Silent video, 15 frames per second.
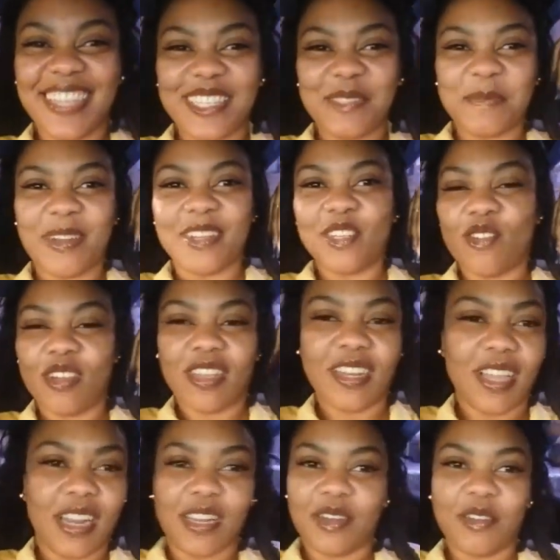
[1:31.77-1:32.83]
That's smart, no, you're
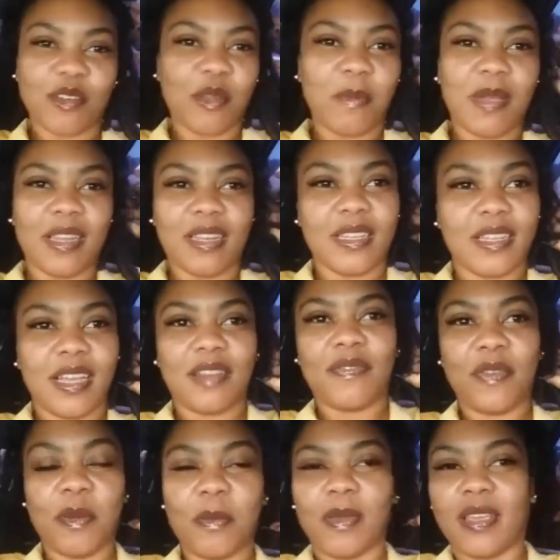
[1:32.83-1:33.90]
not letting nobody, God
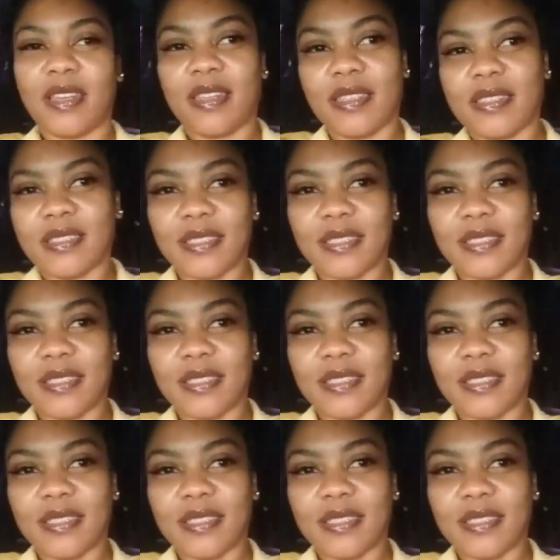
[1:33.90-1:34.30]
forbid.